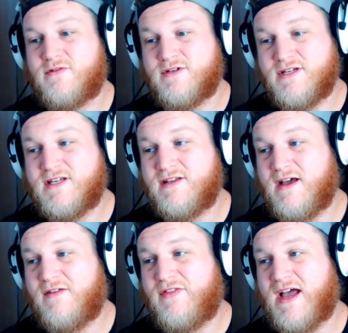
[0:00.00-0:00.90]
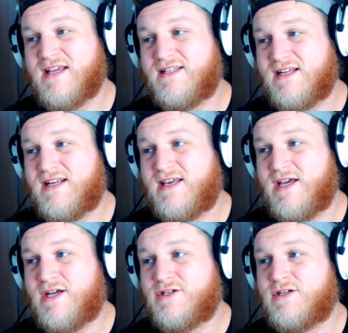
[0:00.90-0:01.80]
Do you see that? That is
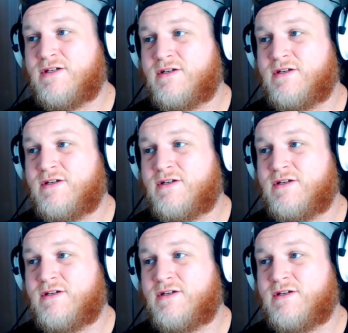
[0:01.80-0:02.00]
dedication.